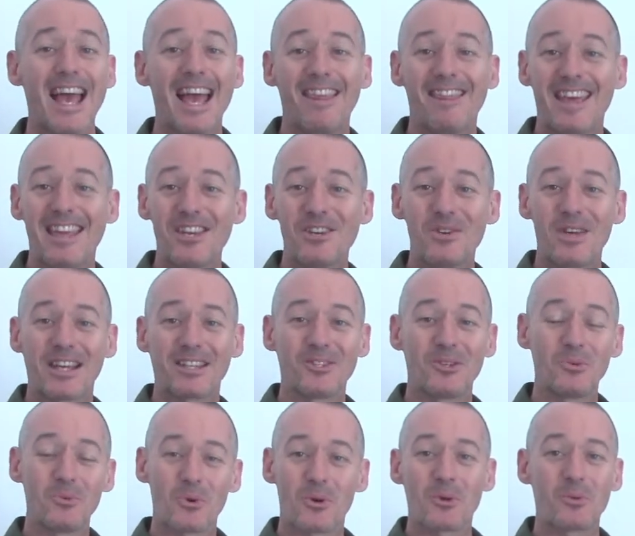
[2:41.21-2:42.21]
that you get
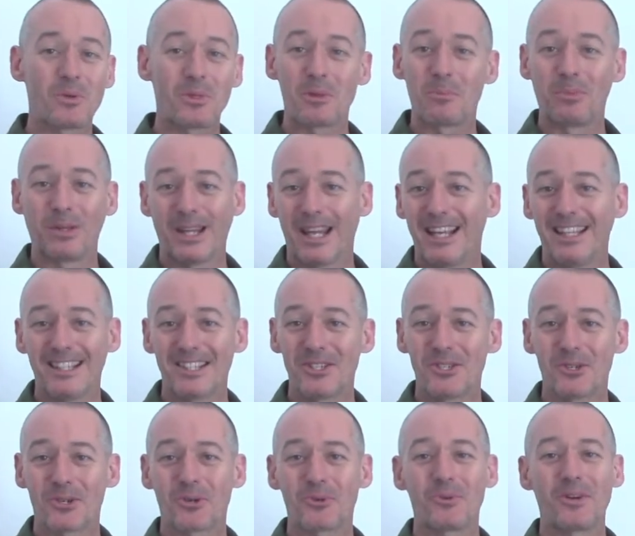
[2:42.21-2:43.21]
to work with the
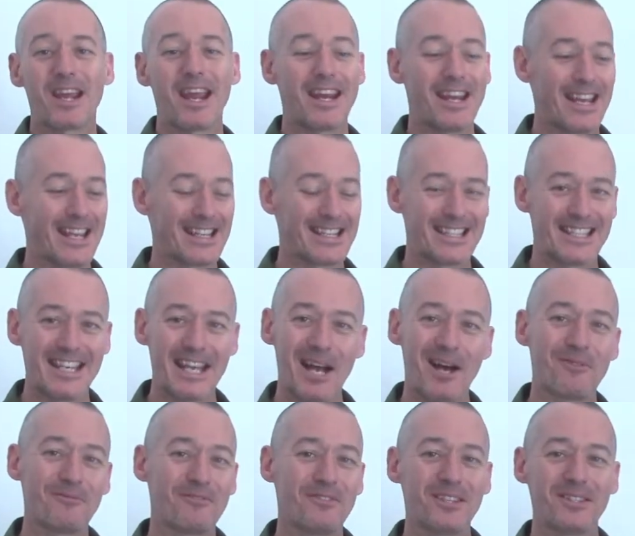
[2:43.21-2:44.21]
playlist you're creating and see
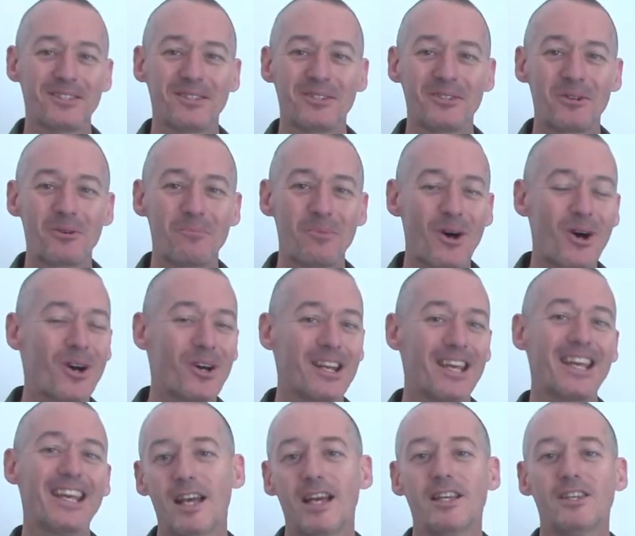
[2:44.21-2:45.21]
how it feels in your body